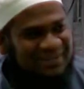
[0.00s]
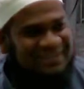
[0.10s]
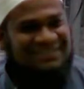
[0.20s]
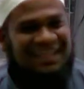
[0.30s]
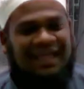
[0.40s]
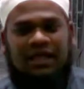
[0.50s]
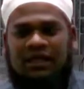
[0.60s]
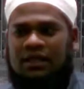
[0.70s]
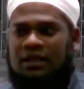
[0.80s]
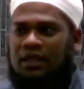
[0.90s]
Smoking in
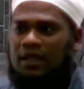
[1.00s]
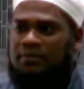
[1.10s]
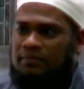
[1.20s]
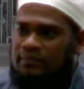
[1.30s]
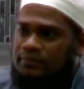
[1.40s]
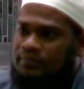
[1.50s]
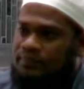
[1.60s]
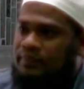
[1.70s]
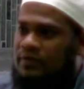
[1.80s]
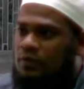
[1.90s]
salah.
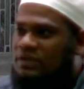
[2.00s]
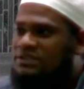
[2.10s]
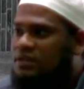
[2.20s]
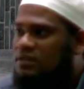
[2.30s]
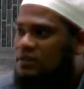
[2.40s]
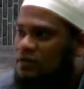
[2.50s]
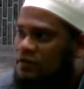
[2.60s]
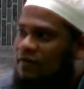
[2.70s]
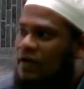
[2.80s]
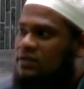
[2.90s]
What still?
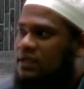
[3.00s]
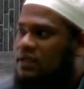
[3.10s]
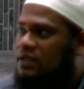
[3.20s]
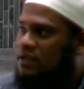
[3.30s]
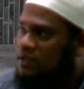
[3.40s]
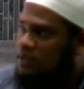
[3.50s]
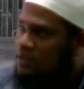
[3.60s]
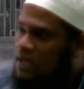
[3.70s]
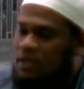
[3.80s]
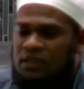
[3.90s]
Farting.
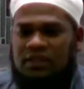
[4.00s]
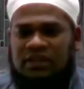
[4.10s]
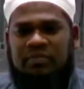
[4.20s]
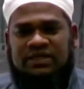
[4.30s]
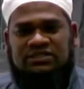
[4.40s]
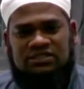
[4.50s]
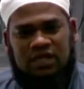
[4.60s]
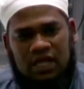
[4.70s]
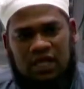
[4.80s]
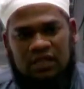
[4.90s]
Anything that
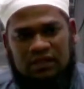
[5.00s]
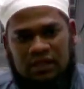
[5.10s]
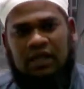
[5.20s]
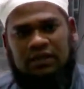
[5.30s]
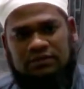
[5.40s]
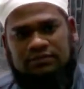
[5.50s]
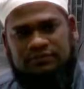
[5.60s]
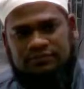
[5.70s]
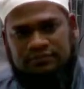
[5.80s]
breaks the salah. Okay?